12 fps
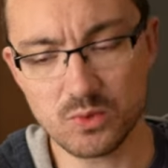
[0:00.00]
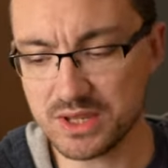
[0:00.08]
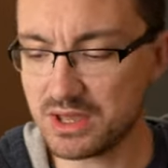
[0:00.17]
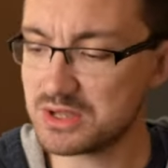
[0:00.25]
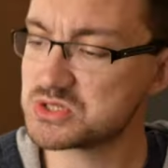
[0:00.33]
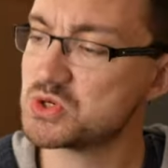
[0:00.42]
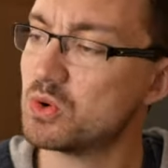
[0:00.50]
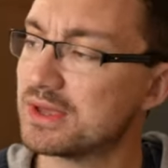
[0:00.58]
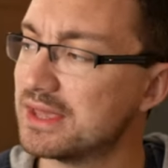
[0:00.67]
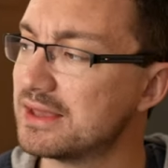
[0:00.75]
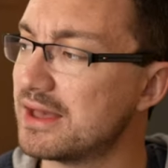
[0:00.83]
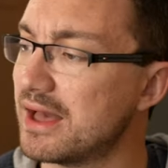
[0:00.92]
we are
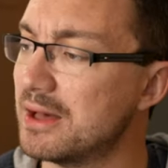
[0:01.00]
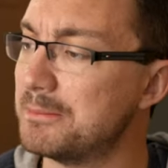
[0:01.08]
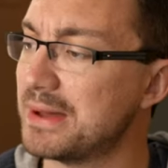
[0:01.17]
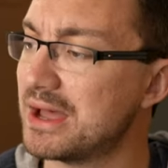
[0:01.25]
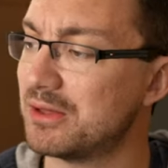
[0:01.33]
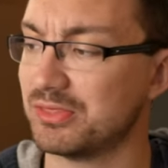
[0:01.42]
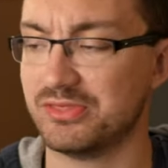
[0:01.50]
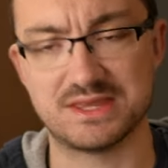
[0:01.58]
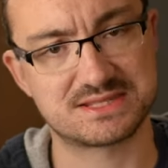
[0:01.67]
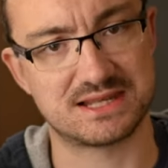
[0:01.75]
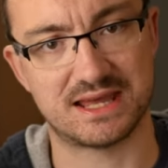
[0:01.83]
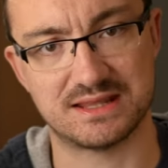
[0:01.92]
talking about
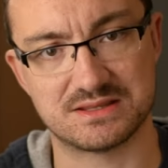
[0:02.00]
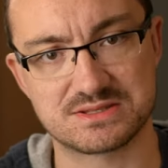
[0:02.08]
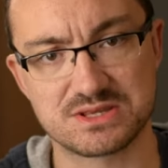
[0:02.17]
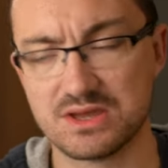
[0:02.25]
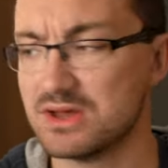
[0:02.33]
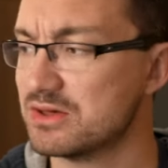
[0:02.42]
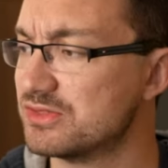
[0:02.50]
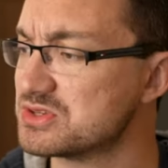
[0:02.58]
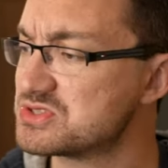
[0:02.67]
this lens, the